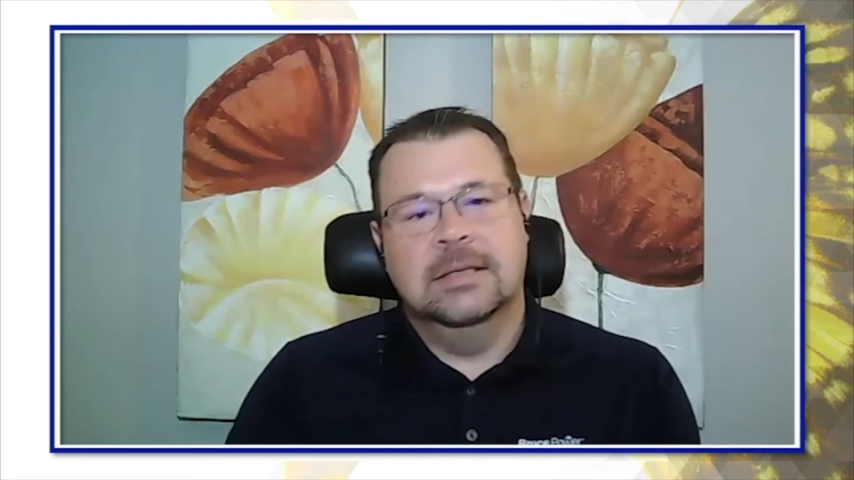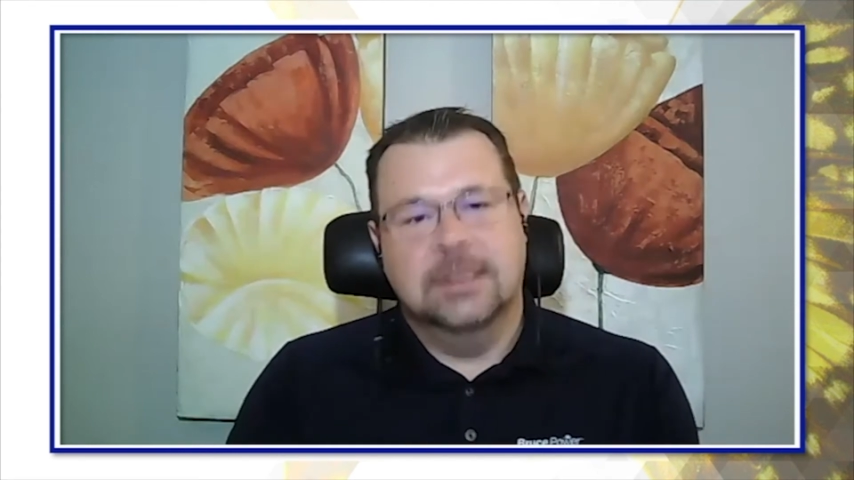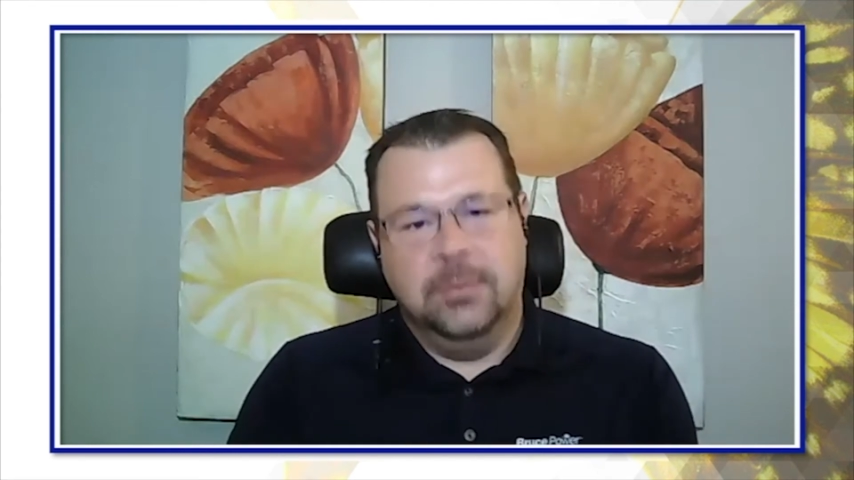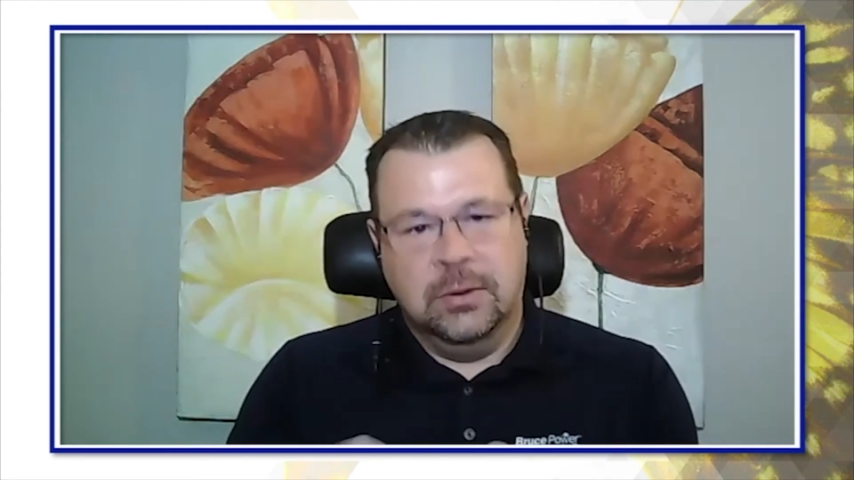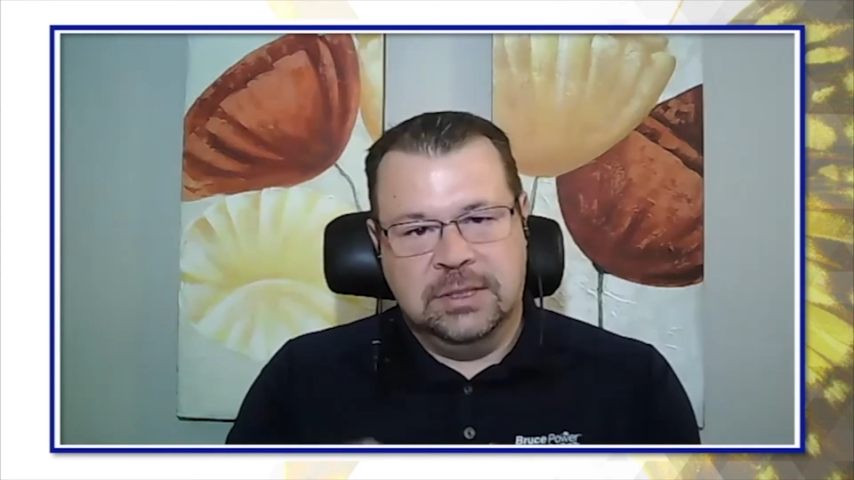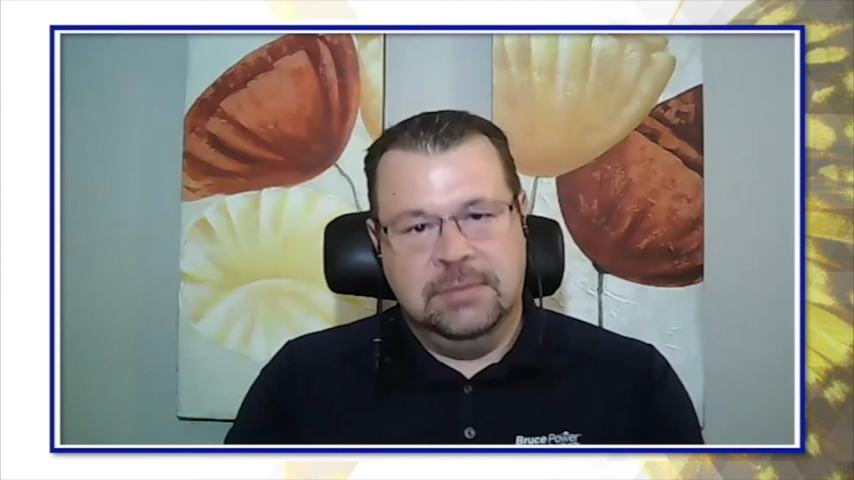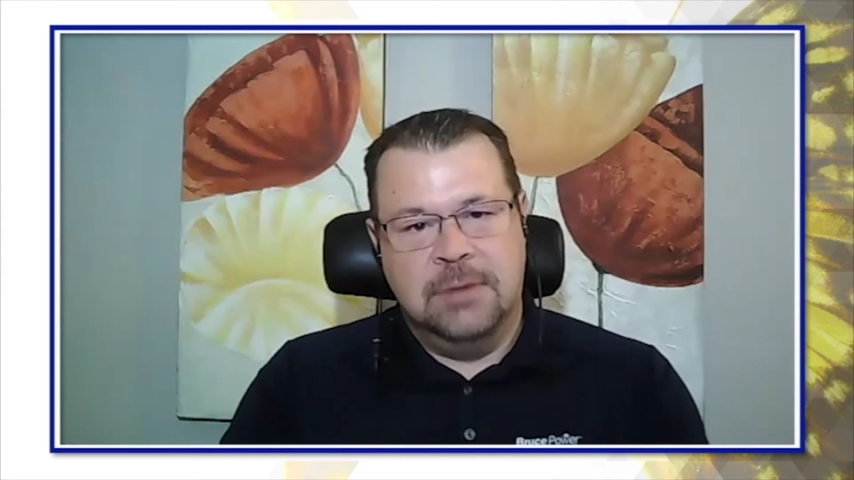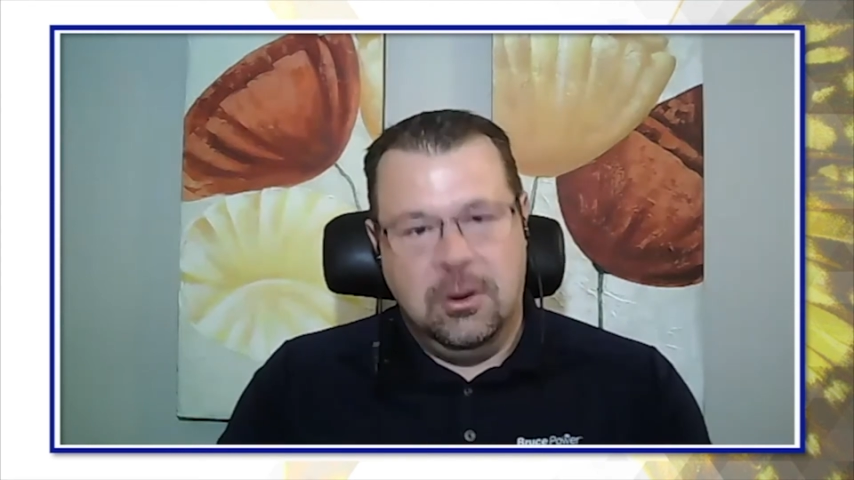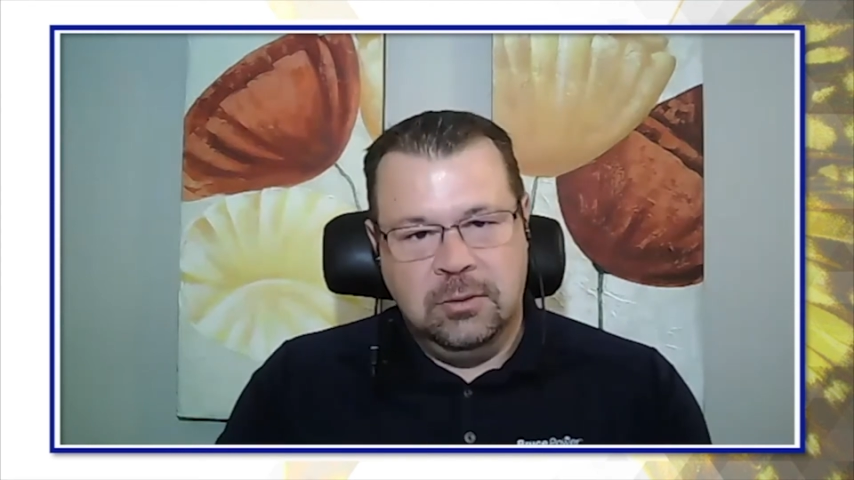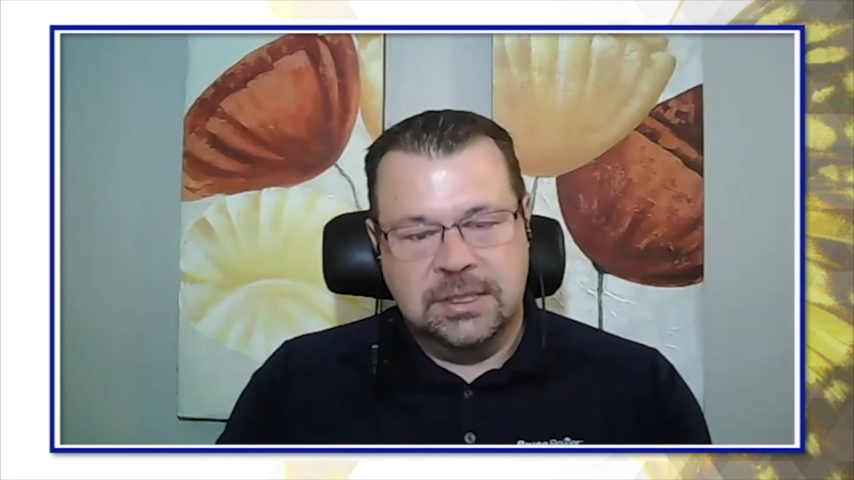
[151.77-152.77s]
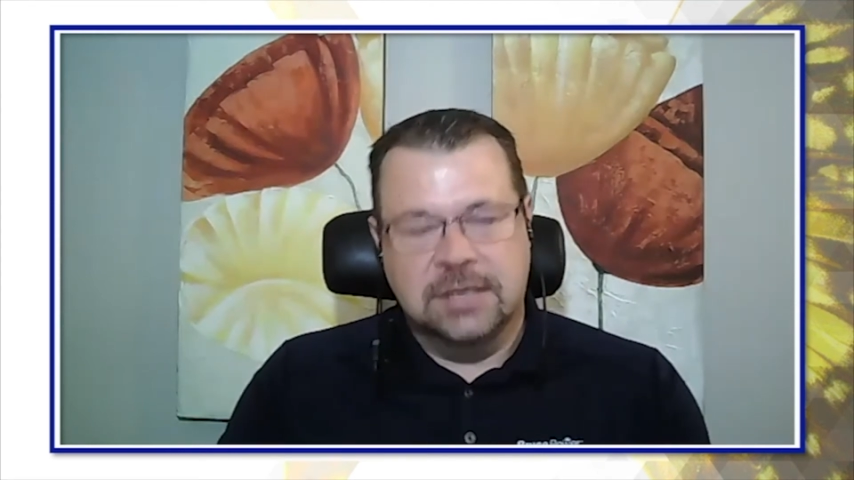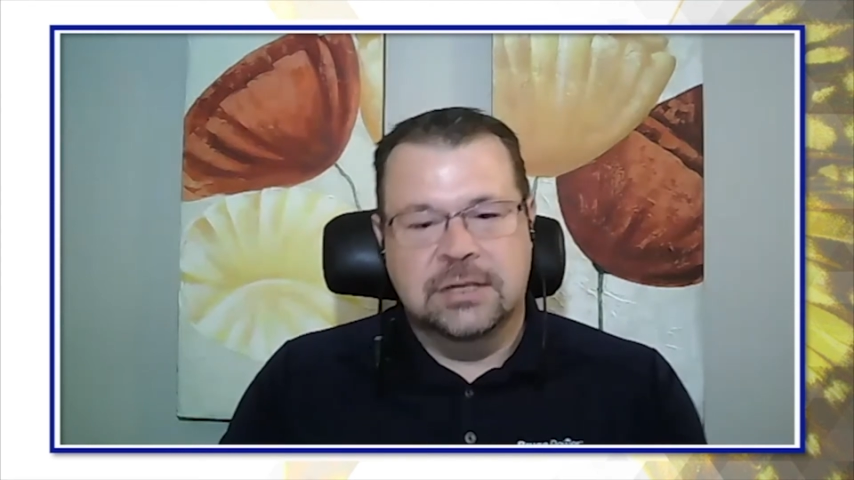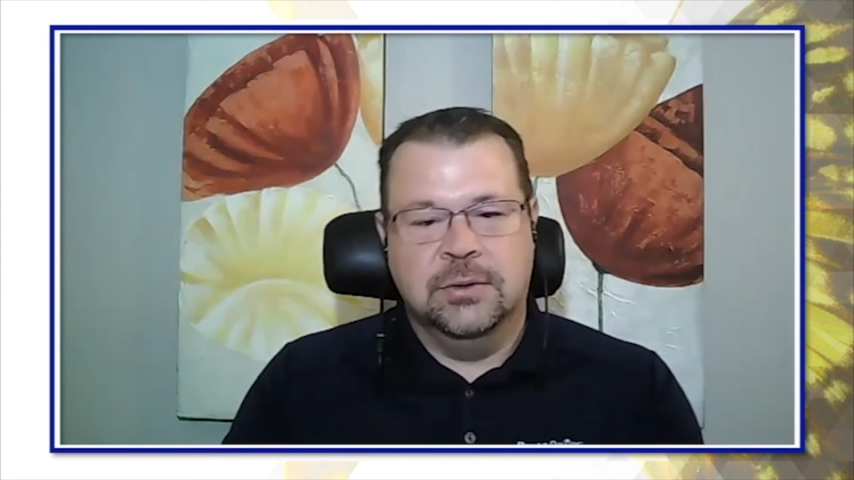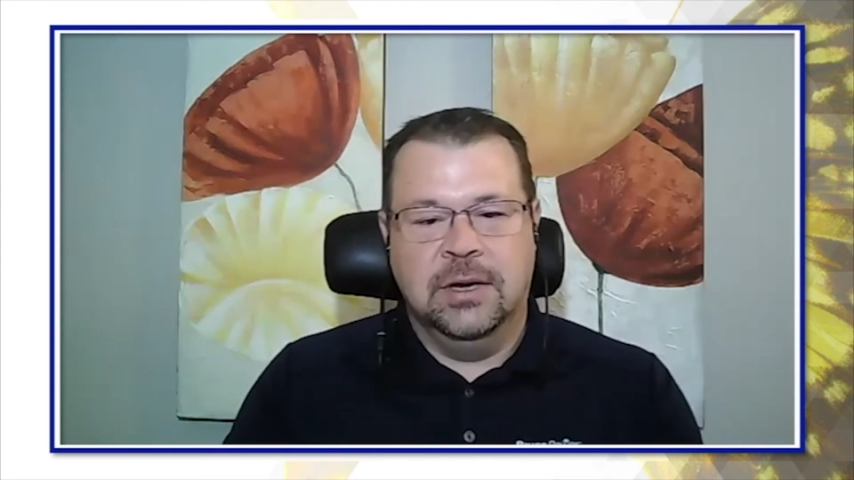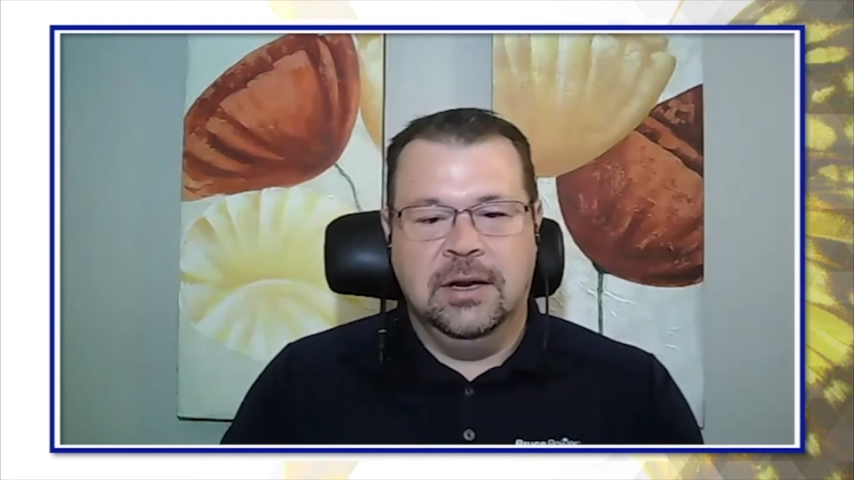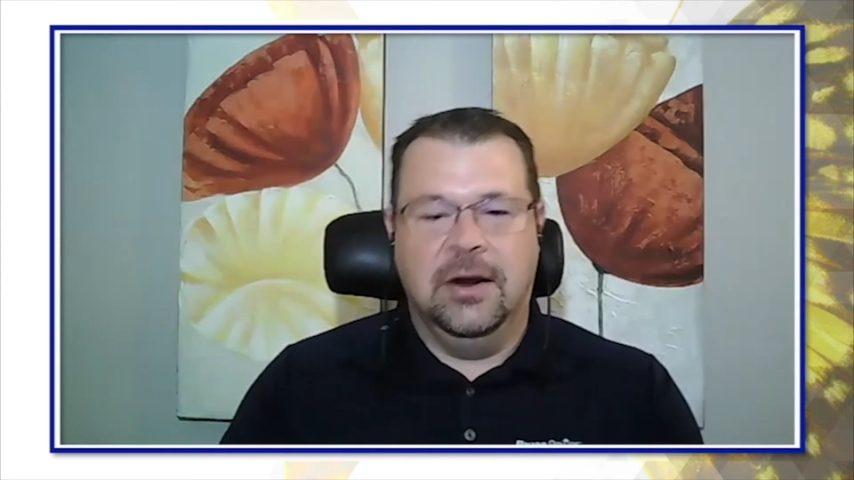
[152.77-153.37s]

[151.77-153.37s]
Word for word: to put some notes into it,